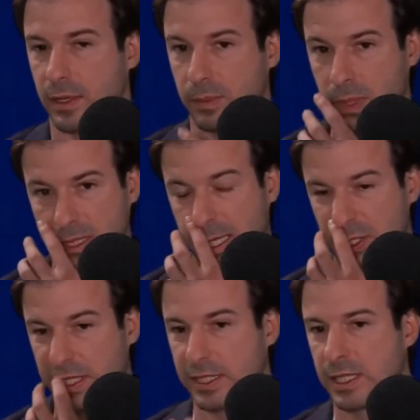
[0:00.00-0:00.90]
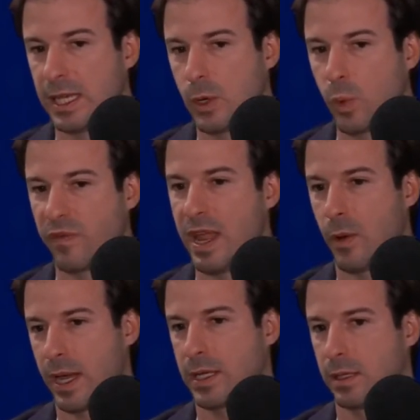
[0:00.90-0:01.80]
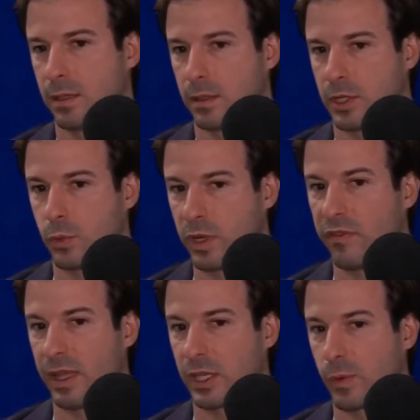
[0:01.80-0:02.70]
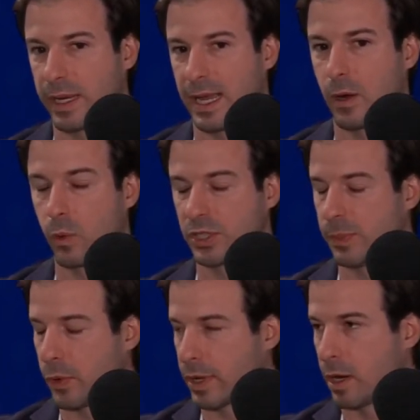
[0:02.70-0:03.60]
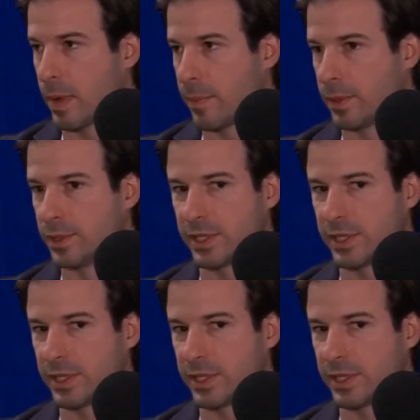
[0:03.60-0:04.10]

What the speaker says: plus agents, we've now had to reevaluate how we're supporting our members.